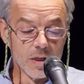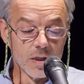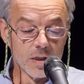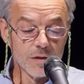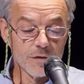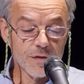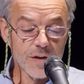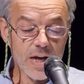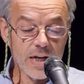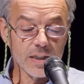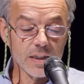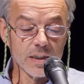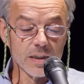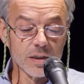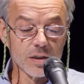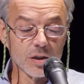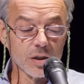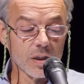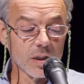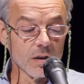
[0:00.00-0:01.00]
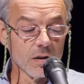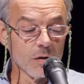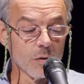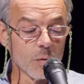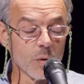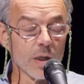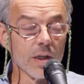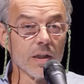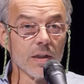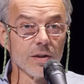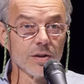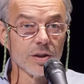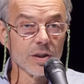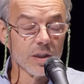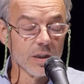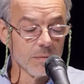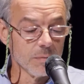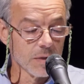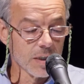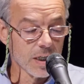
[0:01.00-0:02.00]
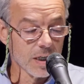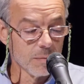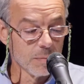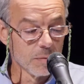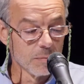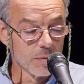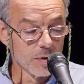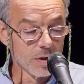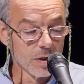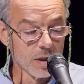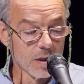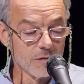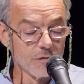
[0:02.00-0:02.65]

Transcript: Fact is, killer whales seem capable